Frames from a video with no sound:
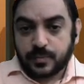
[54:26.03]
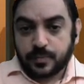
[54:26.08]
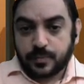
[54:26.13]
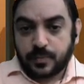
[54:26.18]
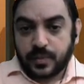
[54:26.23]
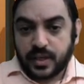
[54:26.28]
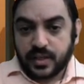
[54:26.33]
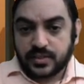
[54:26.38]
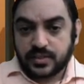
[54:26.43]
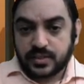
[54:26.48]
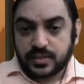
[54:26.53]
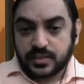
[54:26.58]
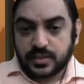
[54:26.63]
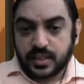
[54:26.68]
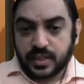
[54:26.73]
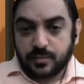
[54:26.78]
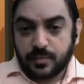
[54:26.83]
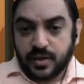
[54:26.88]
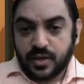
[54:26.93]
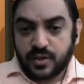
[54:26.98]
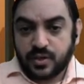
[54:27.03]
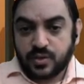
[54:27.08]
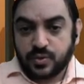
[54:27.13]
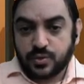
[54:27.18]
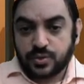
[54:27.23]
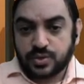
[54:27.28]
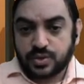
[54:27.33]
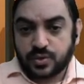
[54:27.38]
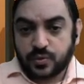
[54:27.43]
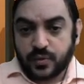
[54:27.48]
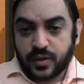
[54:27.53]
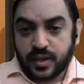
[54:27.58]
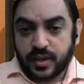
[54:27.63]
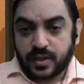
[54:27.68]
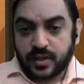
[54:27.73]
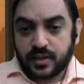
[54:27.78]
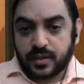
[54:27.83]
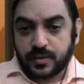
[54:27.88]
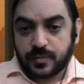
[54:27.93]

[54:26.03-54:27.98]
plus sigma 2 square